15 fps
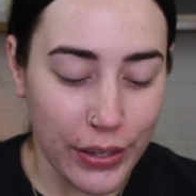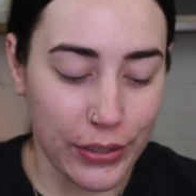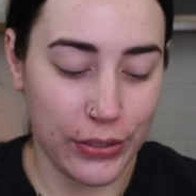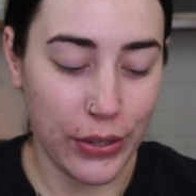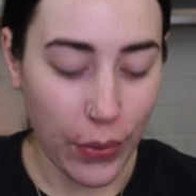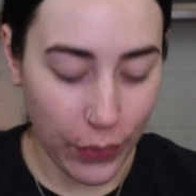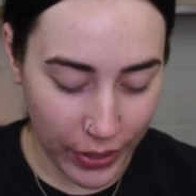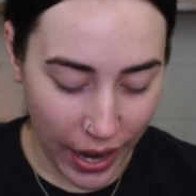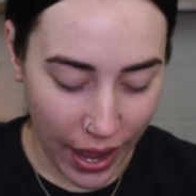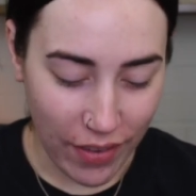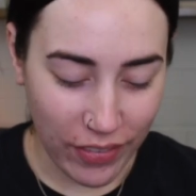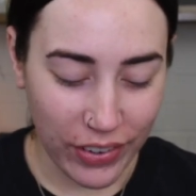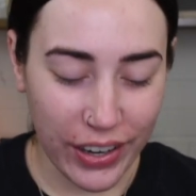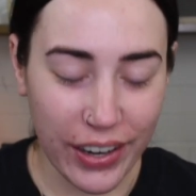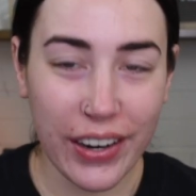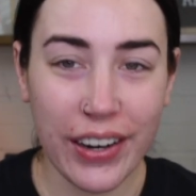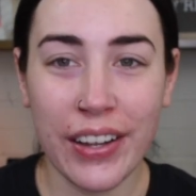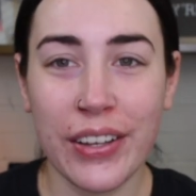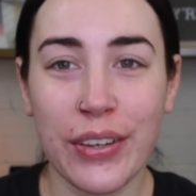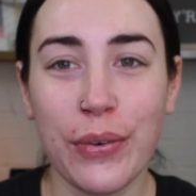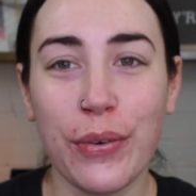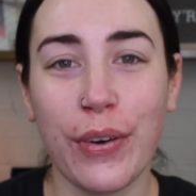So whenever
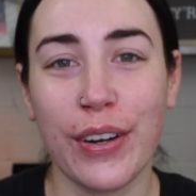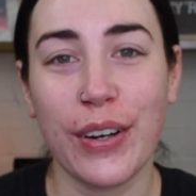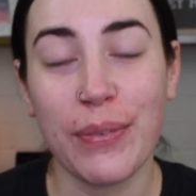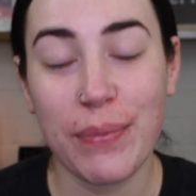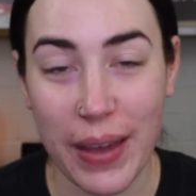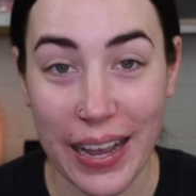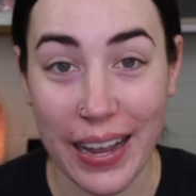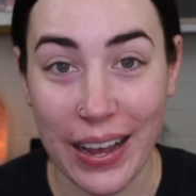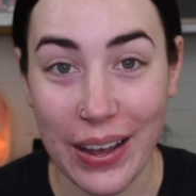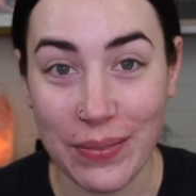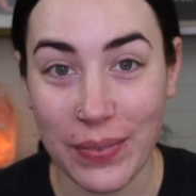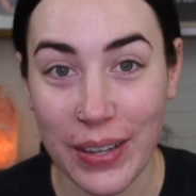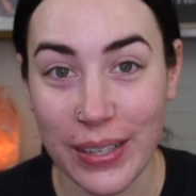you order makeup